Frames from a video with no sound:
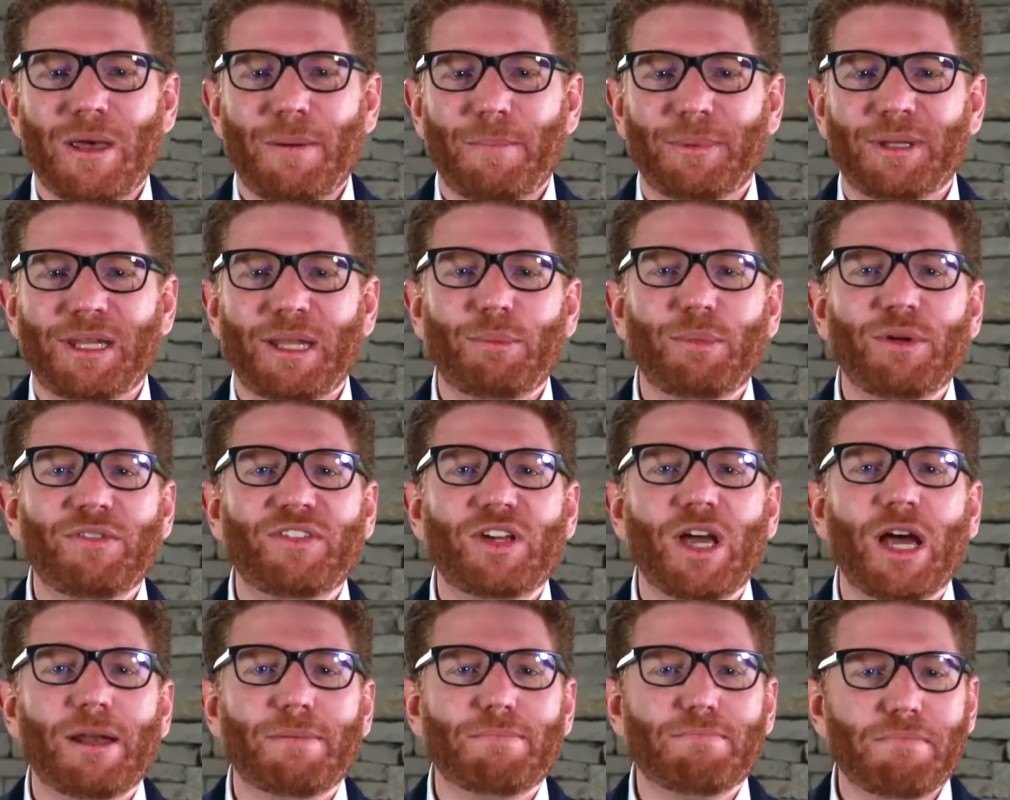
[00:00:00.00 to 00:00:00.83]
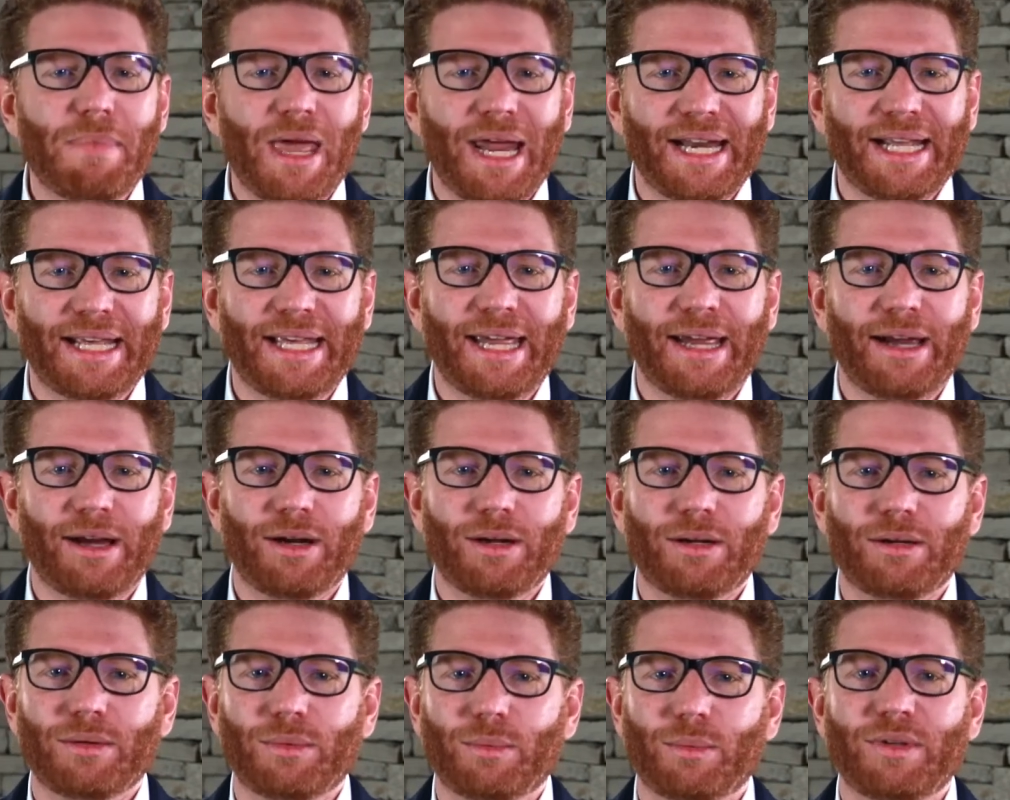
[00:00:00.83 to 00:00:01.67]
But then we've got
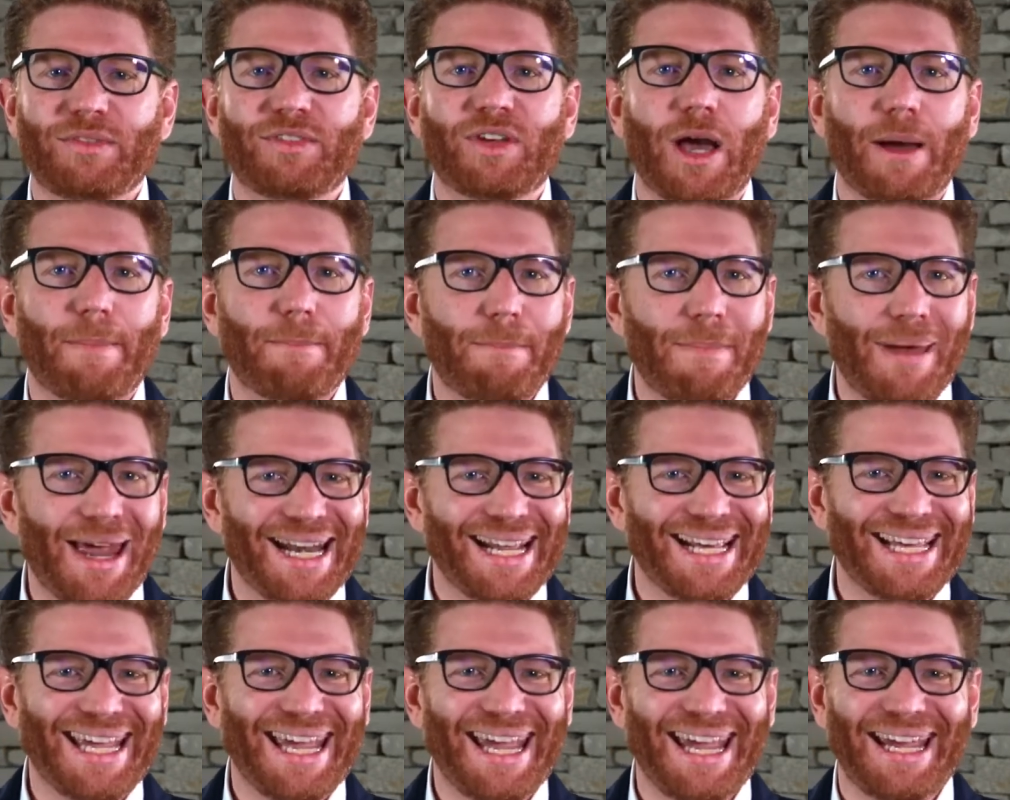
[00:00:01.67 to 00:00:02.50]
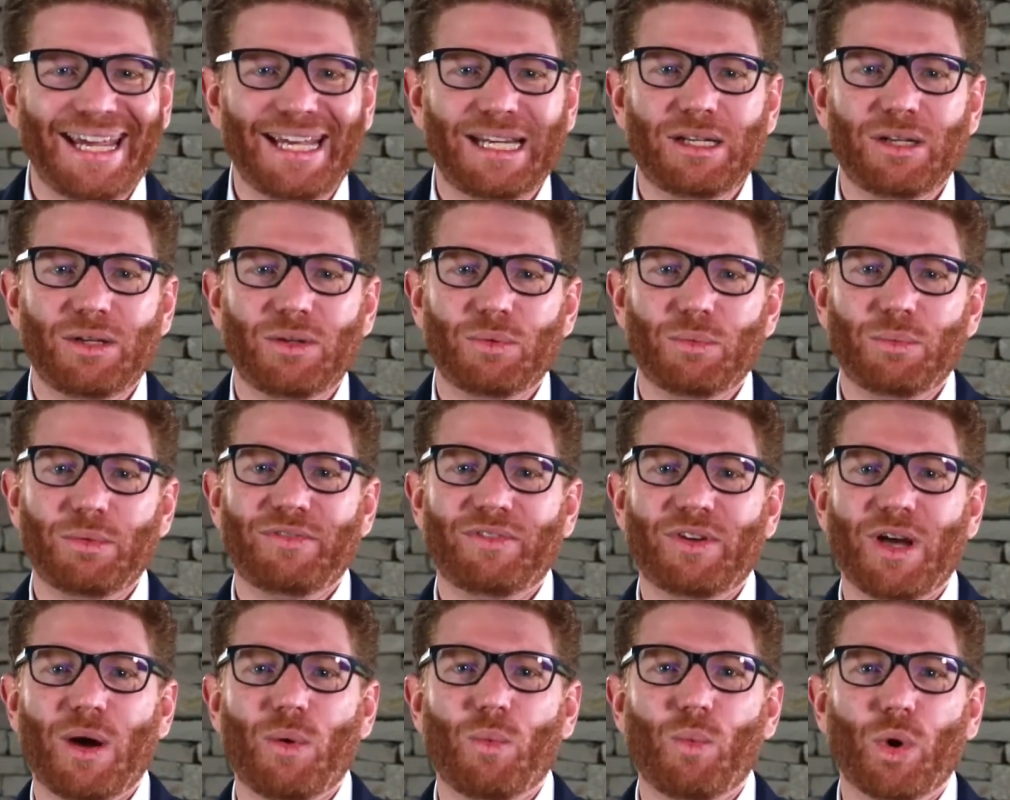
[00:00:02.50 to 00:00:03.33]
Medicare, we've got Medicaid, we've
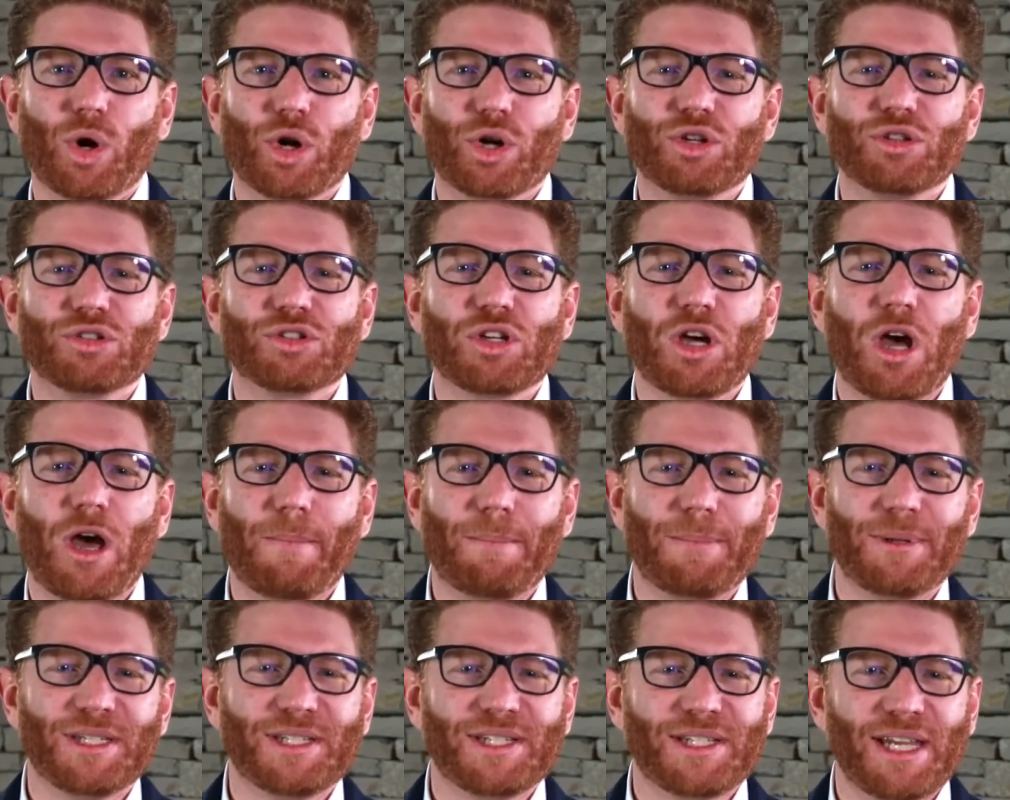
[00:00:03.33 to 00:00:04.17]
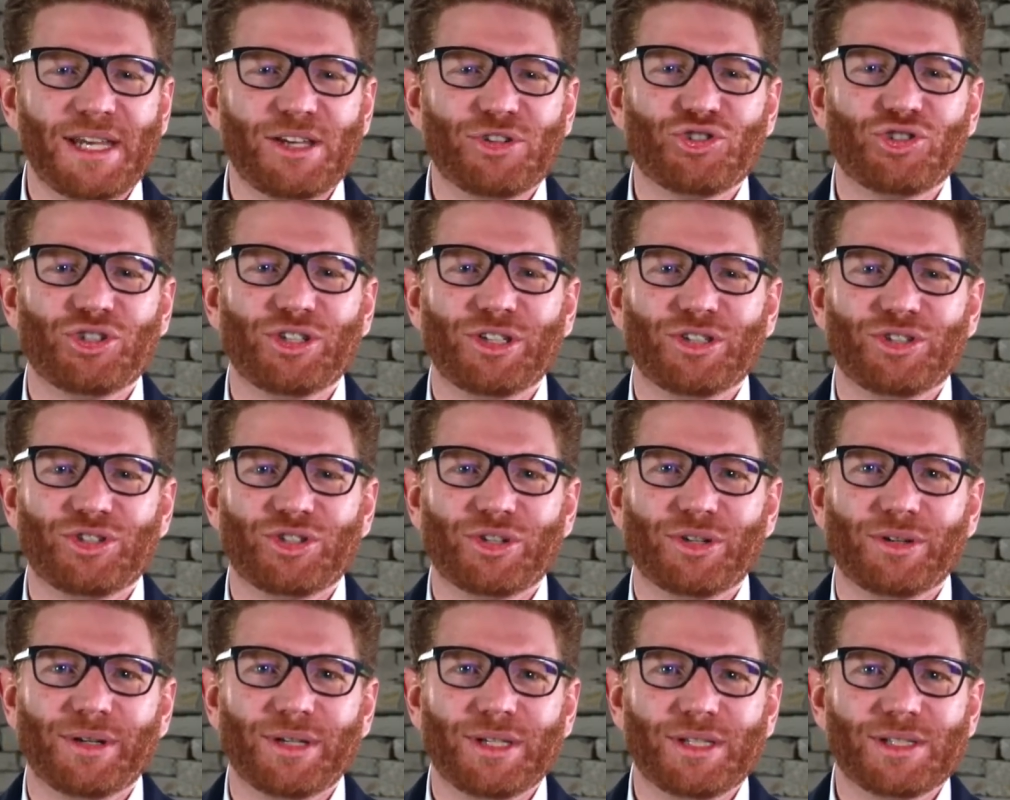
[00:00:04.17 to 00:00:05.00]
got workers' compensation
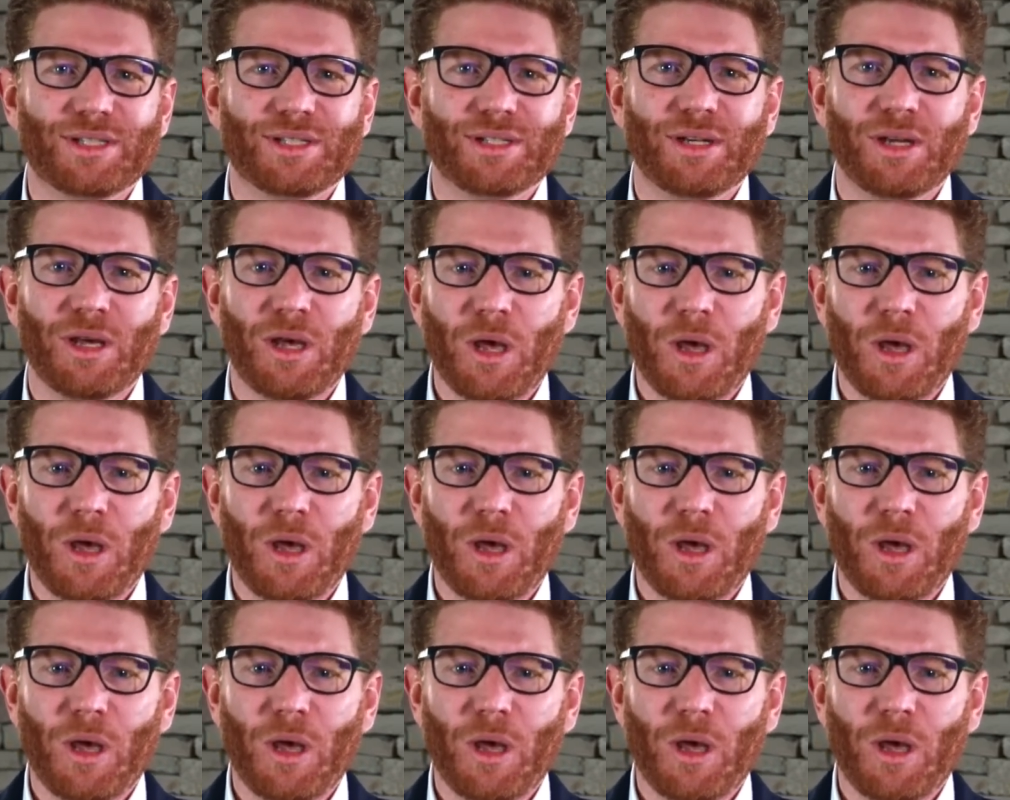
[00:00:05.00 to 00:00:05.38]
insurance,